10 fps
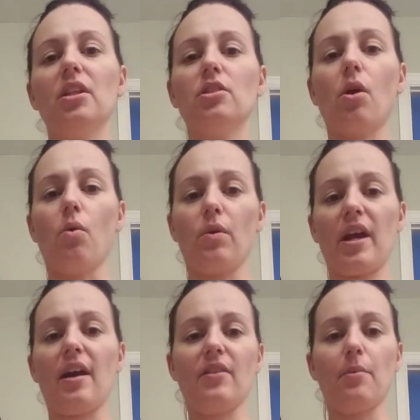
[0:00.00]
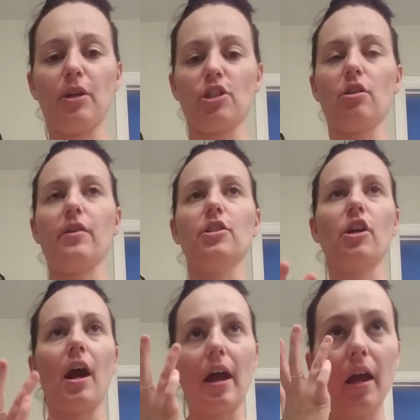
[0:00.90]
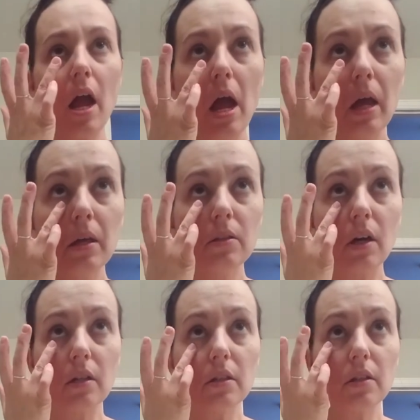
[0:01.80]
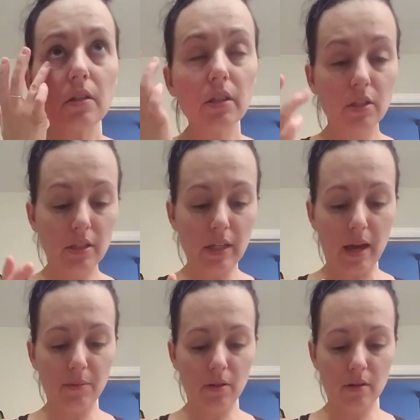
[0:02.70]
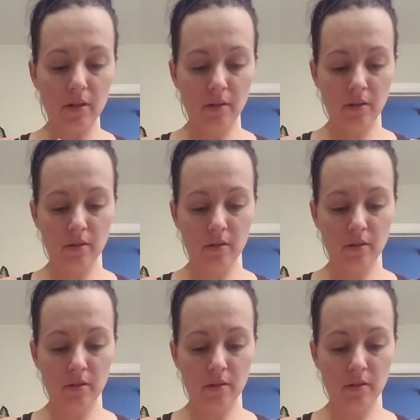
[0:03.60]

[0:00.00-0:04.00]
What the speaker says: don't want to have that pressure around your eye. So I'll literally just dab it on.